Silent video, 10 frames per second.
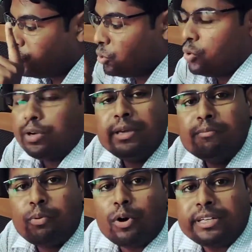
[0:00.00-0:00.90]
two
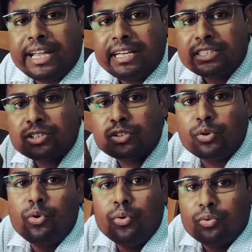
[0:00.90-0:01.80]
important
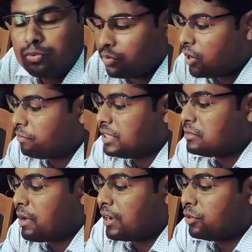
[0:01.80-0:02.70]
screw of
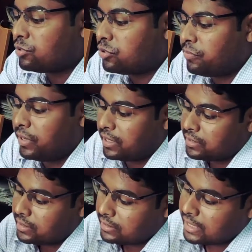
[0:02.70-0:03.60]
this microscope
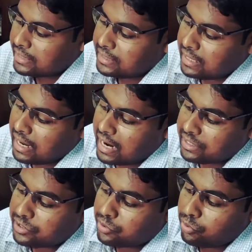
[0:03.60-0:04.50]
here. That's the
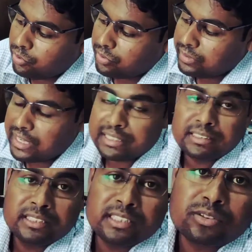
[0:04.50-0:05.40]
large screw,
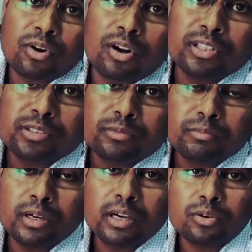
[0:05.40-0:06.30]
that this is called
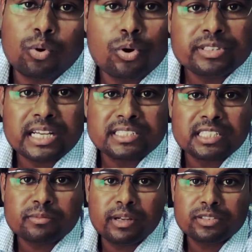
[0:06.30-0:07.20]
coarse
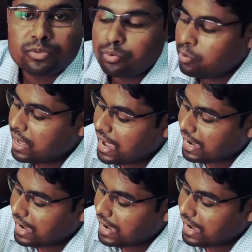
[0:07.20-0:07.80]
adjustment screw,